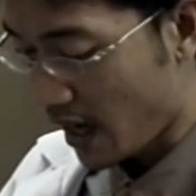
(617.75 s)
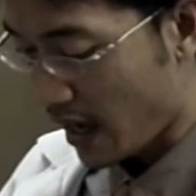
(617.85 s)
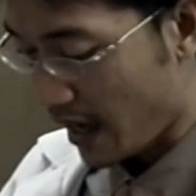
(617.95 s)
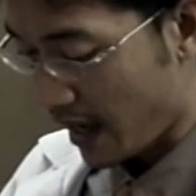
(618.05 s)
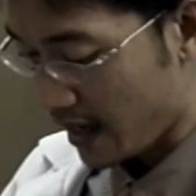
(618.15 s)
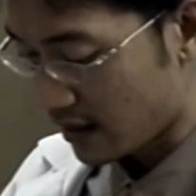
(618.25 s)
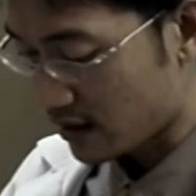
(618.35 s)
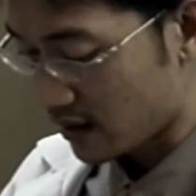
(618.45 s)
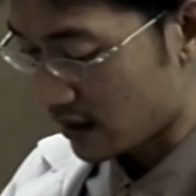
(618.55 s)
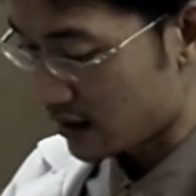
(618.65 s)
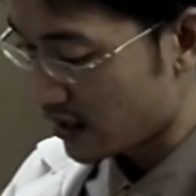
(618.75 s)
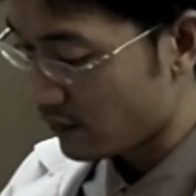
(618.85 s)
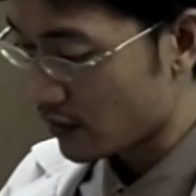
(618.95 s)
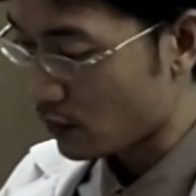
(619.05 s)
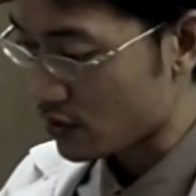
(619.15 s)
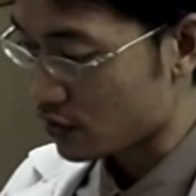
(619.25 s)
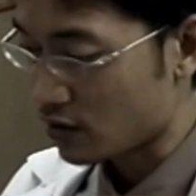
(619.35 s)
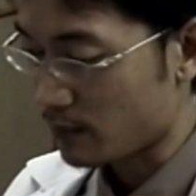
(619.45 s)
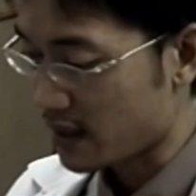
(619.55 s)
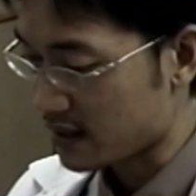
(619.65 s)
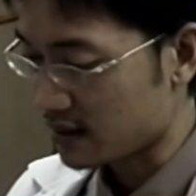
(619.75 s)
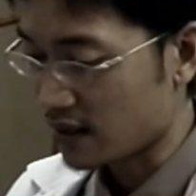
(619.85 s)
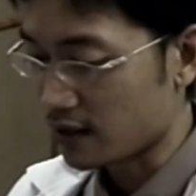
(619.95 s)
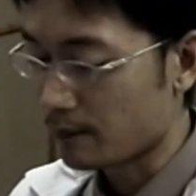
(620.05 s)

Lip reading: and the liver was not pulsatile.